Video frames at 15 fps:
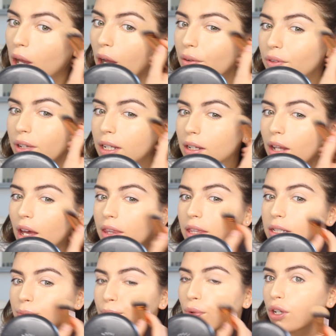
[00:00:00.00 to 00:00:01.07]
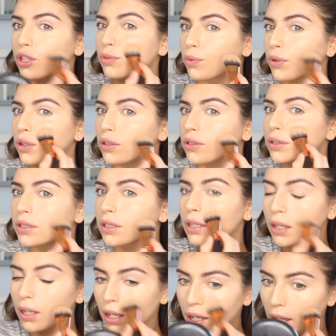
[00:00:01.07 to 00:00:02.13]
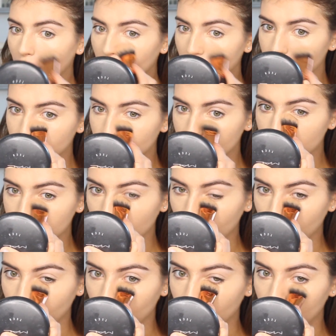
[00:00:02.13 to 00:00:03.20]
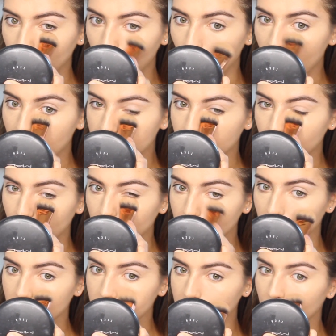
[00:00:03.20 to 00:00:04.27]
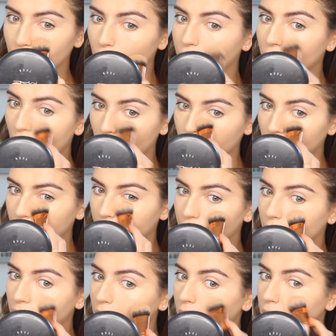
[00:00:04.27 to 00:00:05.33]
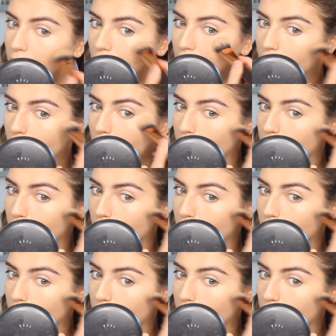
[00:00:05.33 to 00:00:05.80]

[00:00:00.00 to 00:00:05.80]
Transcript: I really like this brush because it just really works the product in without leaving any